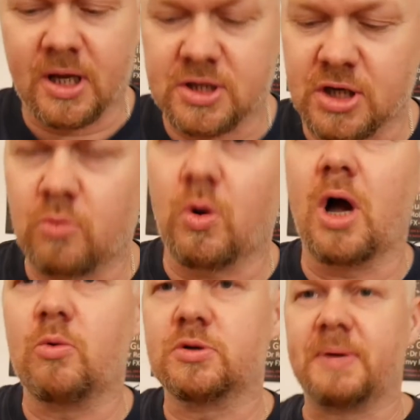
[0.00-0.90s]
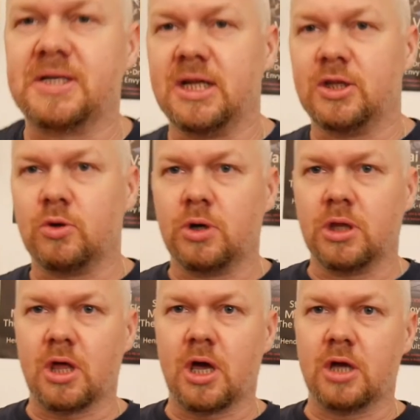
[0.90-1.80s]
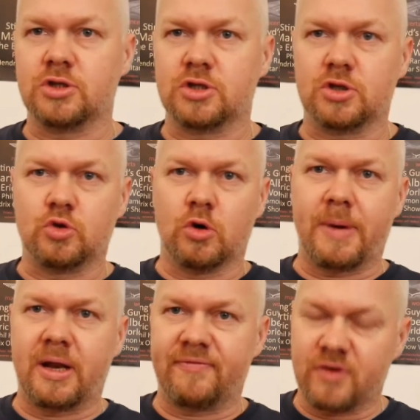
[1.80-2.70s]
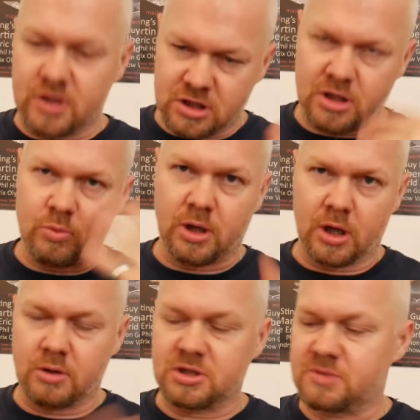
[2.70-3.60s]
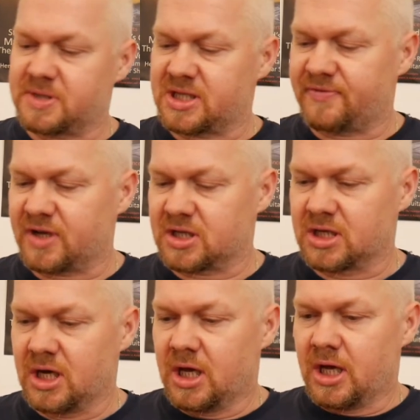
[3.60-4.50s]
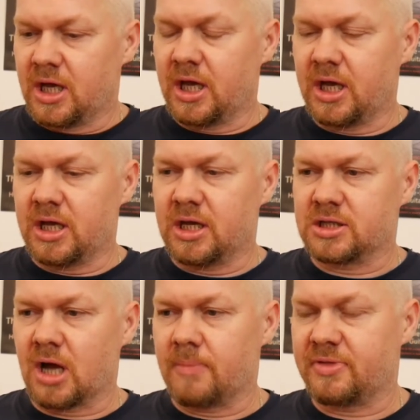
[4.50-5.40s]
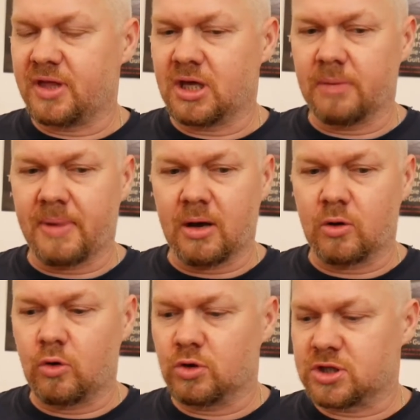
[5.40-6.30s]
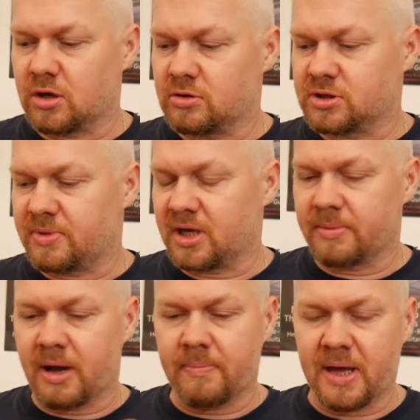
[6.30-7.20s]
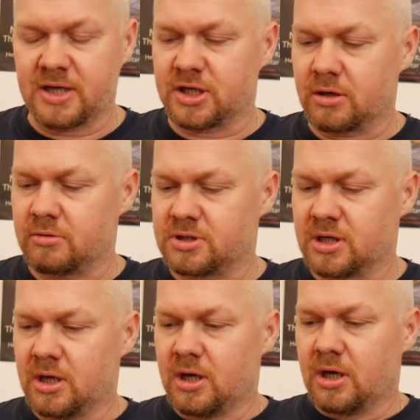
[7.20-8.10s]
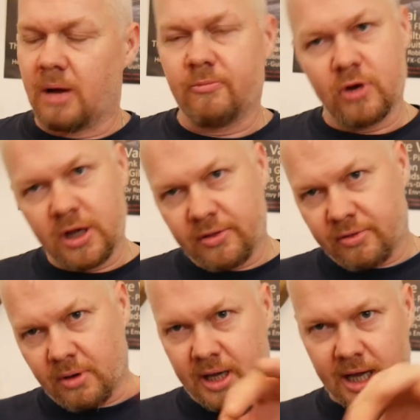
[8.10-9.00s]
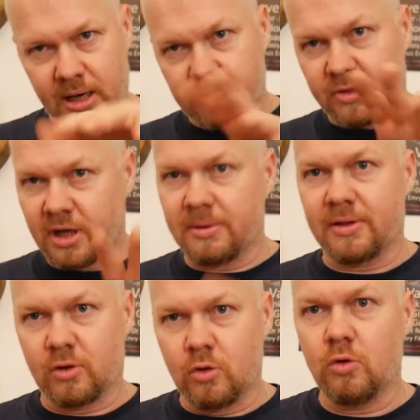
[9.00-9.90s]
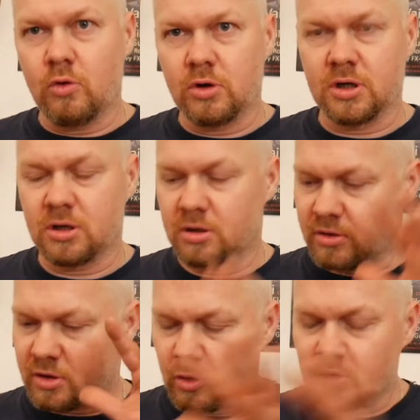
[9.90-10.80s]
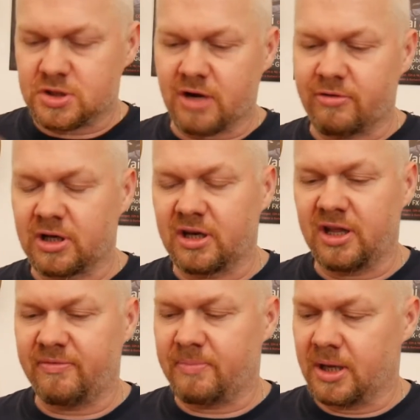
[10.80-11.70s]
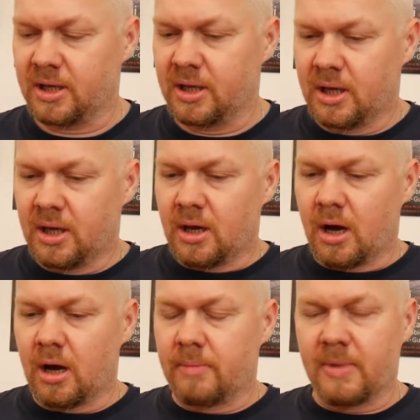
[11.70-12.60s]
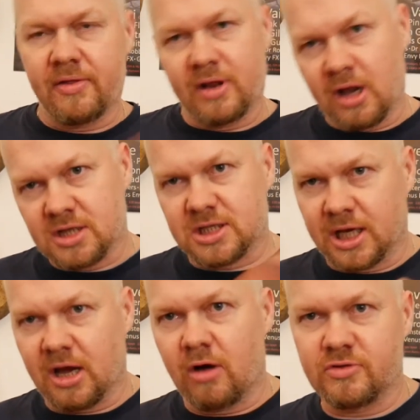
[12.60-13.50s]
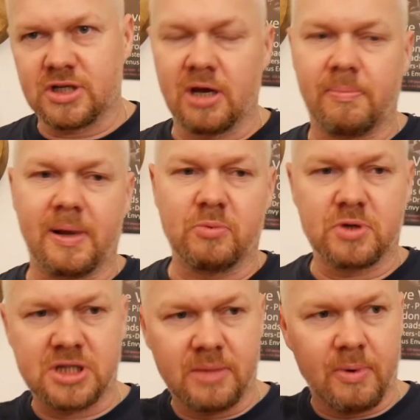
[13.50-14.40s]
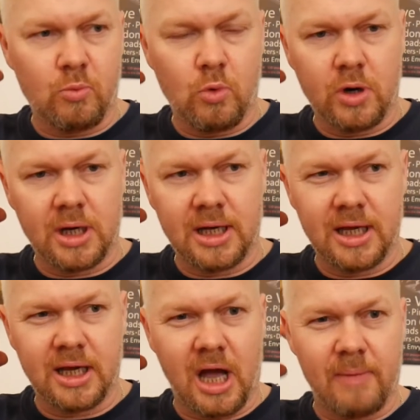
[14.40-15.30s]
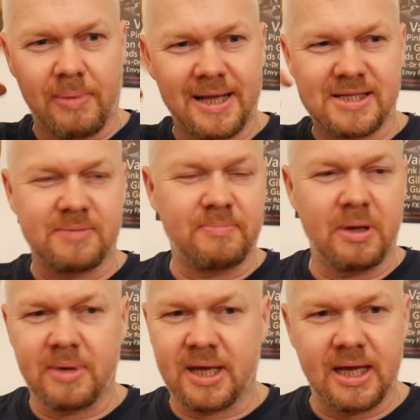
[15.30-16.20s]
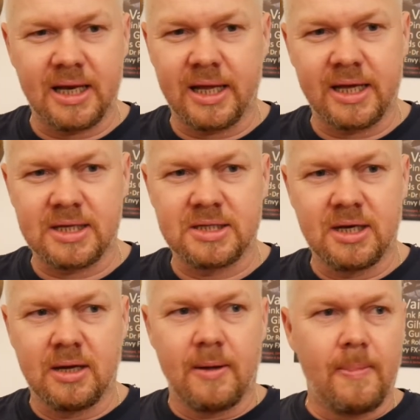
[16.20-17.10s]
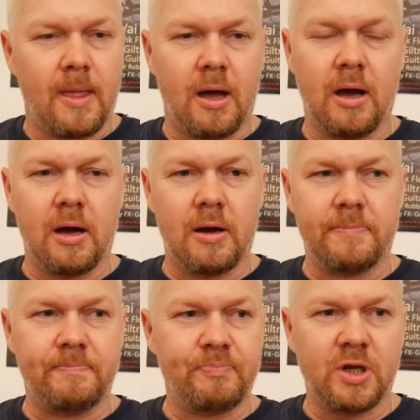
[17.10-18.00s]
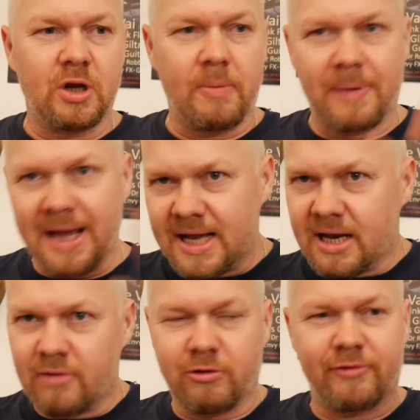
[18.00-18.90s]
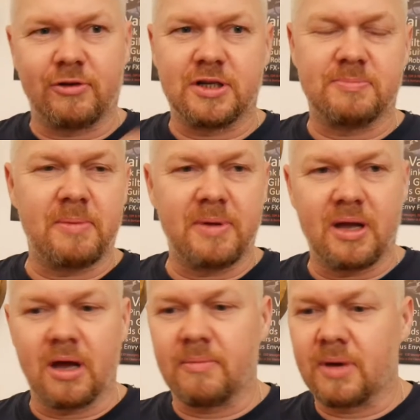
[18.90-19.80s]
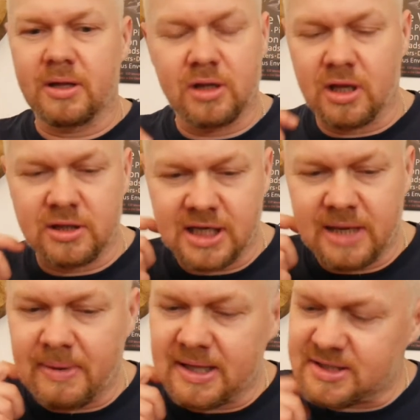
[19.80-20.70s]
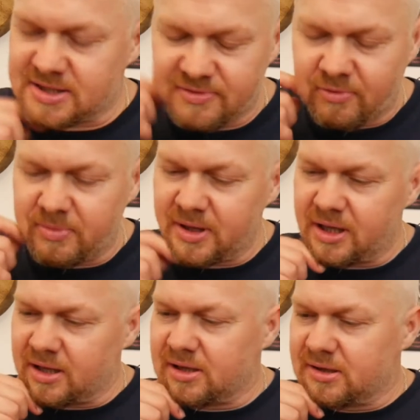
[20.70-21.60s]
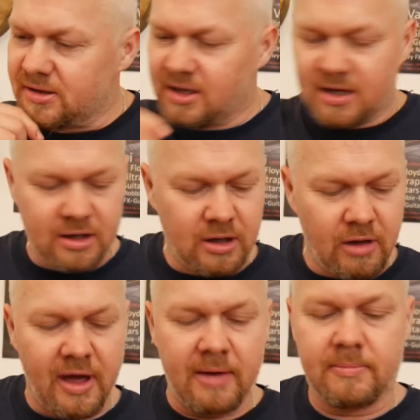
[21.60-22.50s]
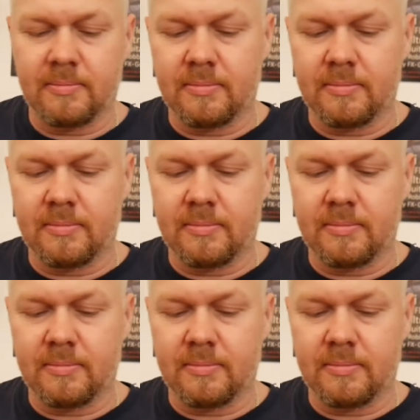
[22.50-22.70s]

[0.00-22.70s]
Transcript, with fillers: So what I was basically doing there, just to talk about it first and then we're going to go into specifics, is I'm thinking about chord tones, I'm thinking about arpeggios, I'm really, again, I'm thinking about the chord, the chords that are underneath me. Um, the last lick, obviously, I played with a T-Bone Walker lick, I played some BB King licks, um, you know, I played, I referenced maybe um, a, a Dickey Betts from the you know that.